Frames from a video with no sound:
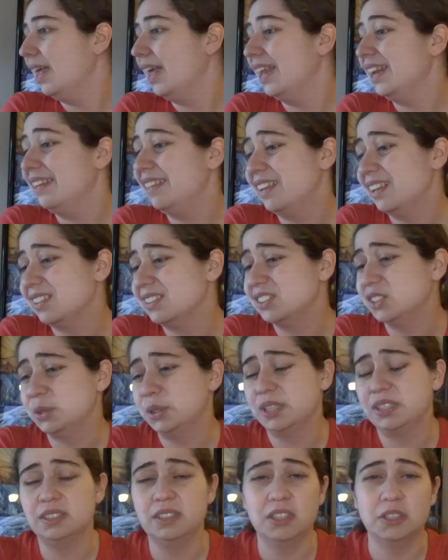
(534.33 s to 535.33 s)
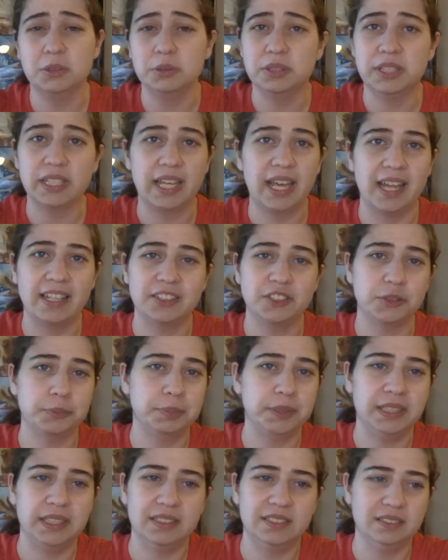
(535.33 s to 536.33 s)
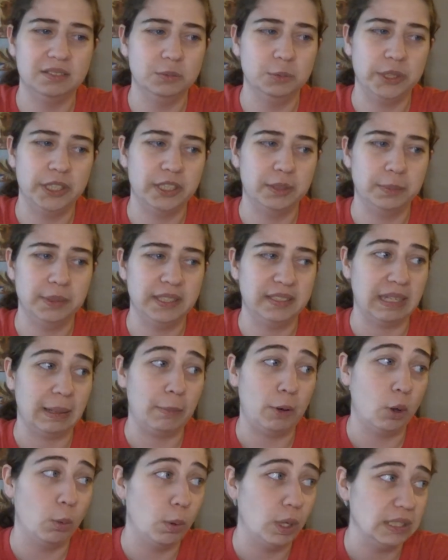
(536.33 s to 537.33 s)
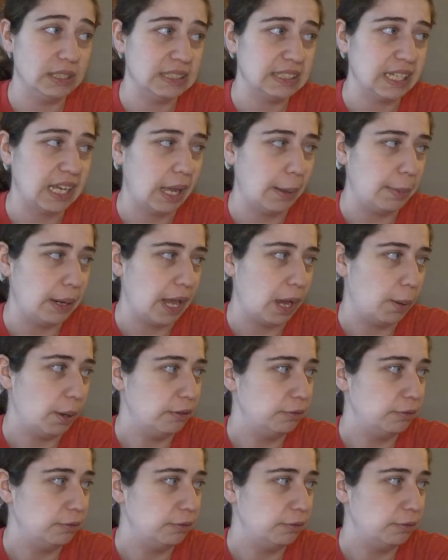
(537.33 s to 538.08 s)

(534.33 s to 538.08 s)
Anything else going on? No, the cats are being weird because I'm home all the time now.